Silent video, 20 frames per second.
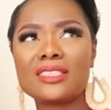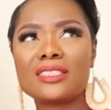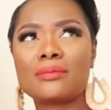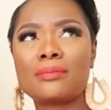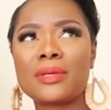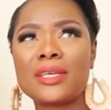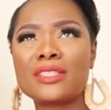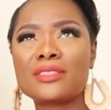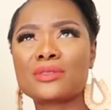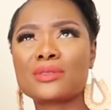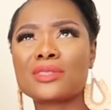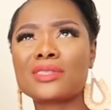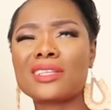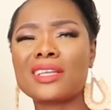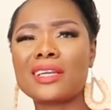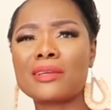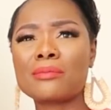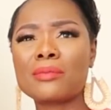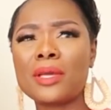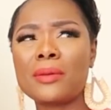these pants were
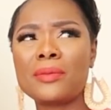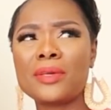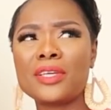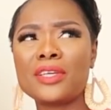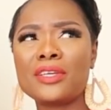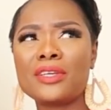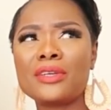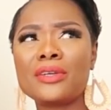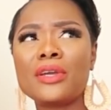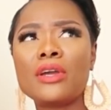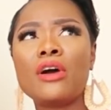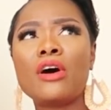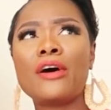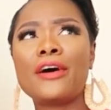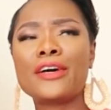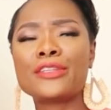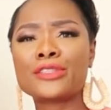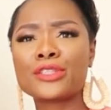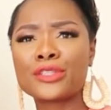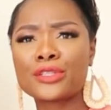like maybe
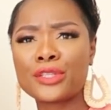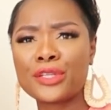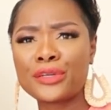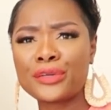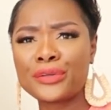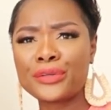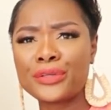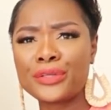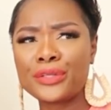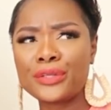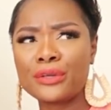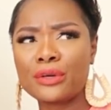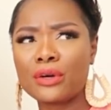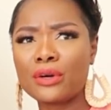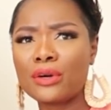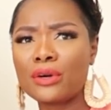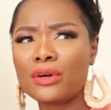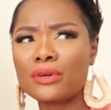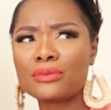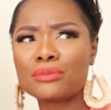under 30
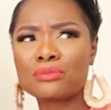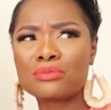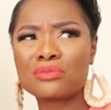or